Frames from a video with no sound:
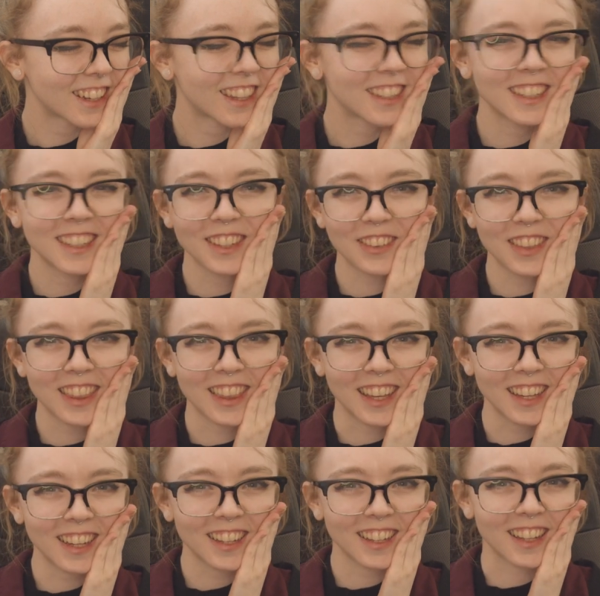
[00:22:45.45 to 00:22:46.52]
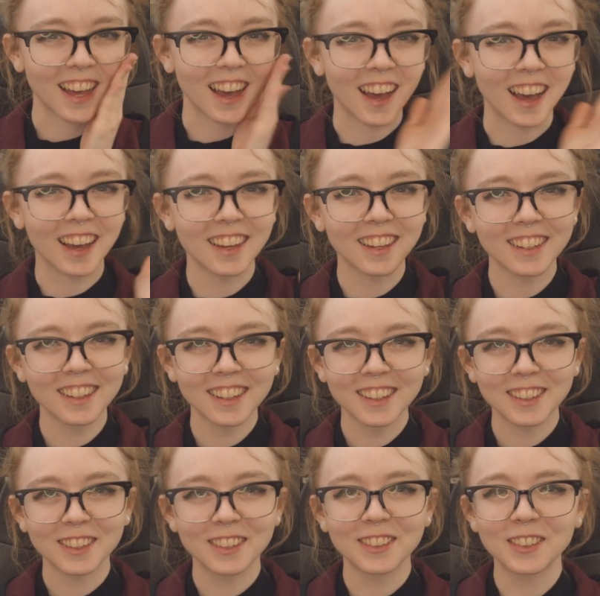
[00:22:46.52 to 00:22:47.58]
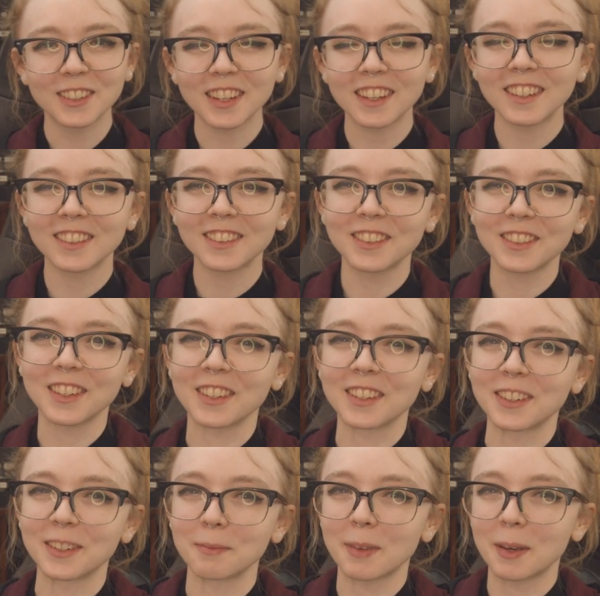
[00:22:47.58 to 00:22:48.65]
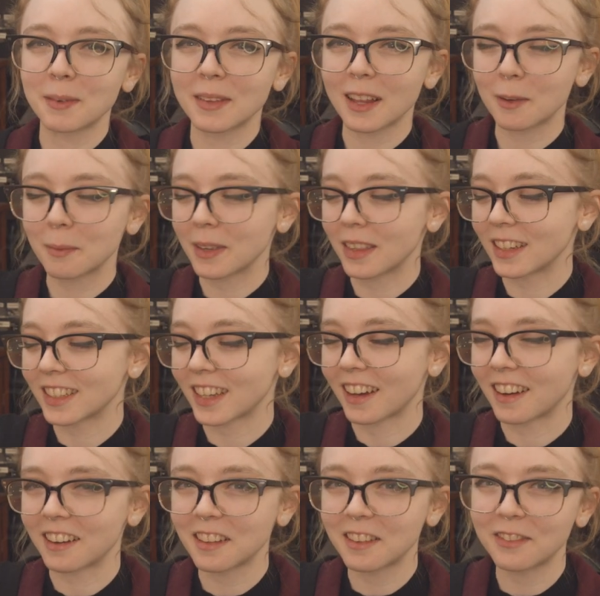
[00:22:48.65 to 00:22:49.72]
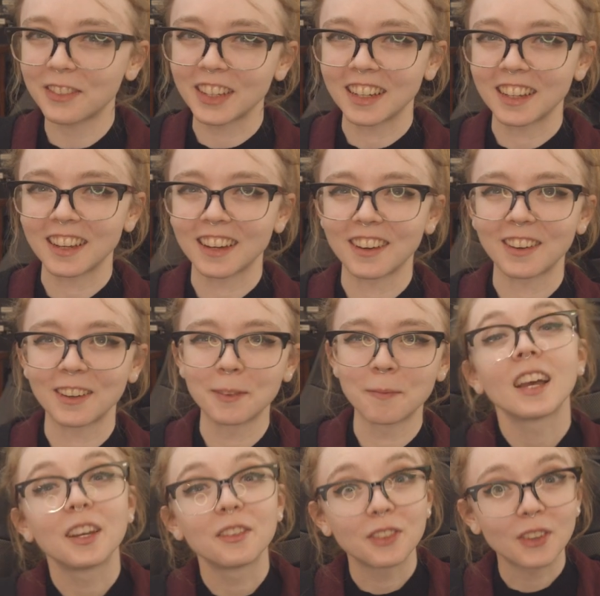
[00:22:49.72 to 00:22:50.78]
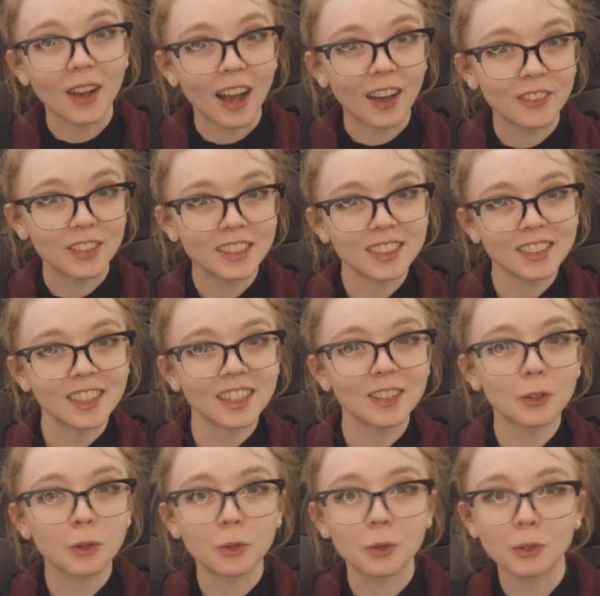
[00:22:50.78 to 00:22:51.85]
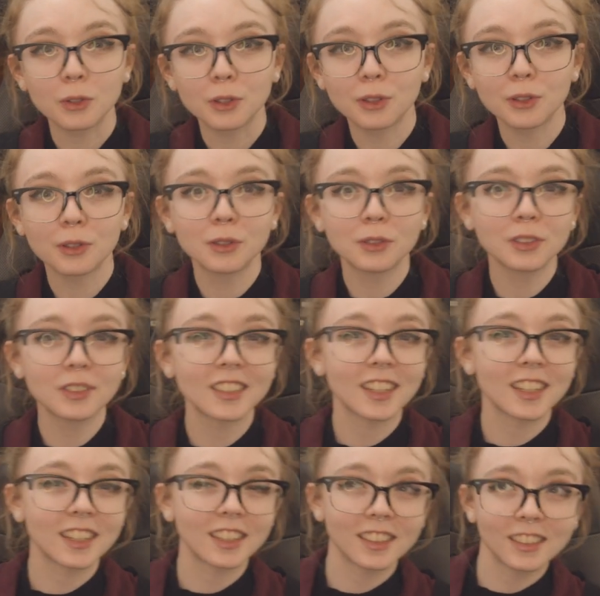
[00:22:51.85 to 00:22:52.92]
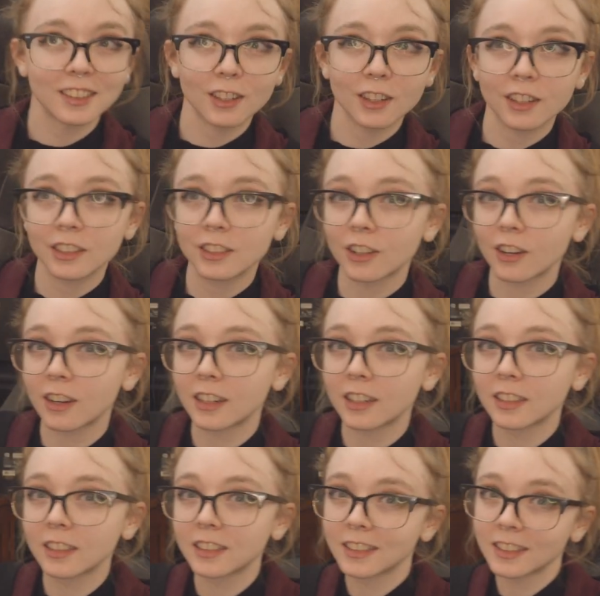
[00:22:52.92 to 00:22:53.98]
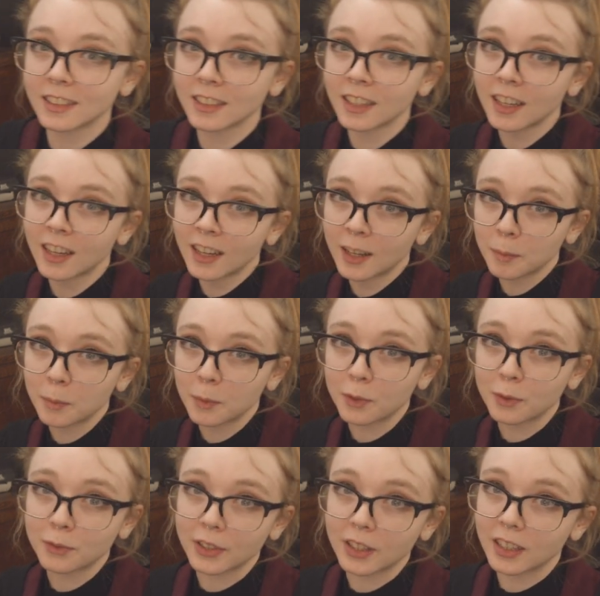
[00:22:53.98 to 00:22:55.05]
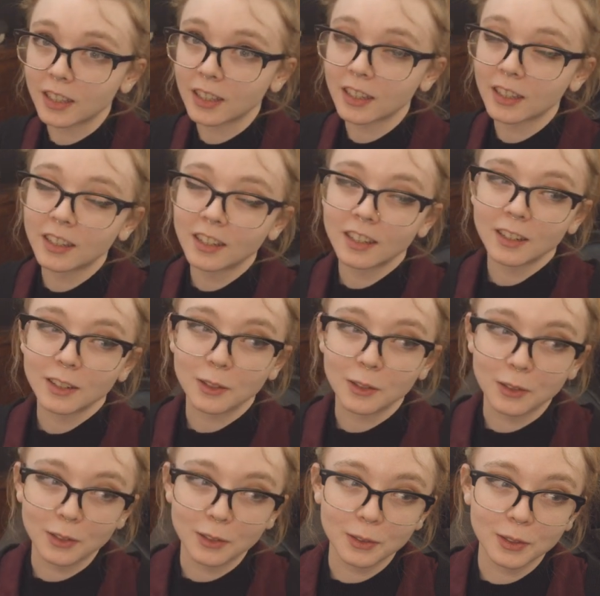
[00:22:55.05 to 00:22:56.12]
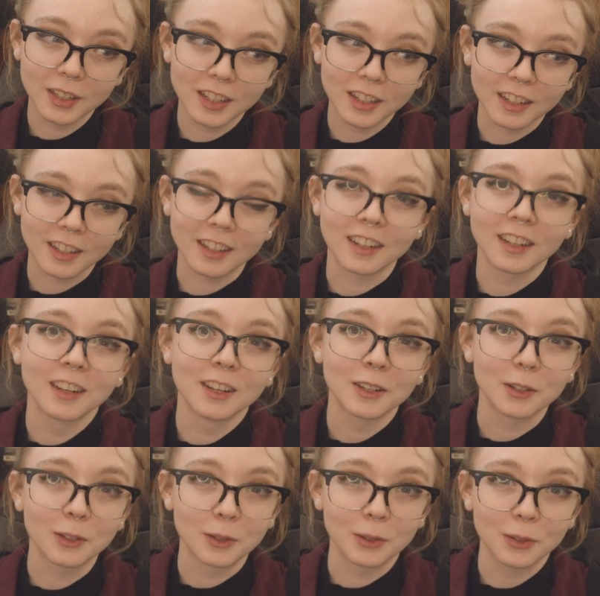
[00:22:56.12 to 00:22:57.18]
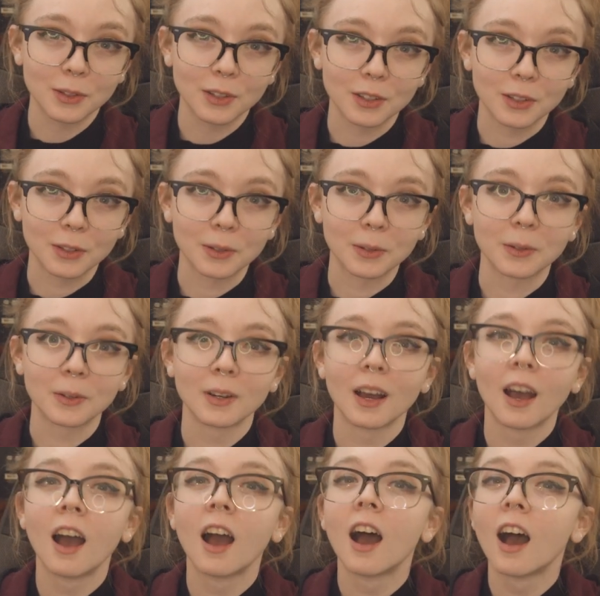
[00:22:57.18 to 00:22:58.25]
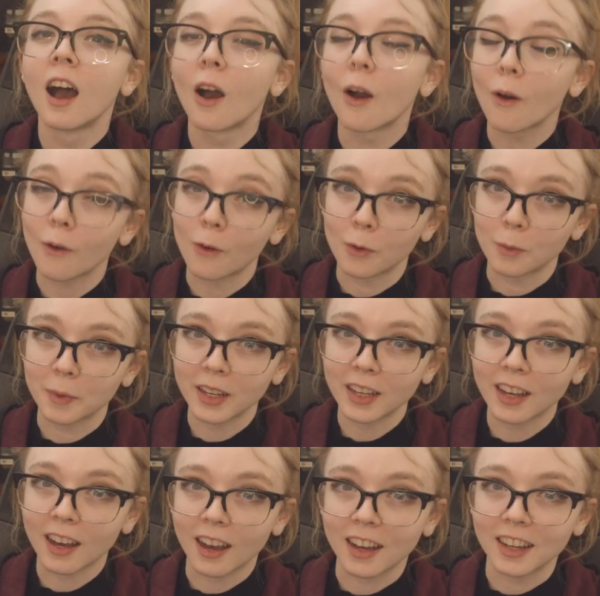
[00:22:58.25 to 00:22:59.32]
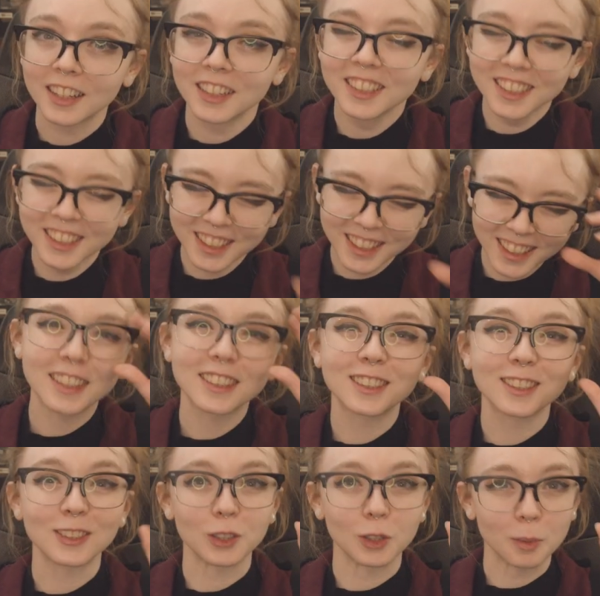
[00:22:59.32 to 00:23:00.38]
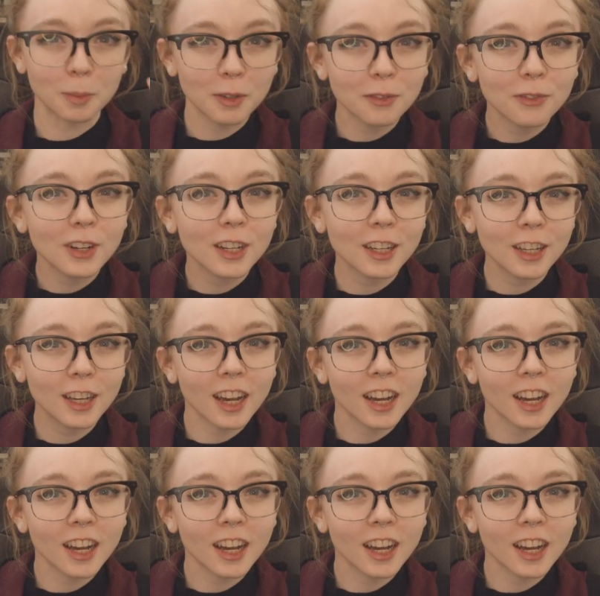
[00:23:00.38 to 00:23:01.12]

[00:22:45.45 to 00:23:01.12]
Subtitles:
I didn't even think of that. New year, new you. Maybe that'll be the title of the video. If you haven't seen Hulu's Into the Dark's movie, New Year, New You, oh my gosh. Super freaking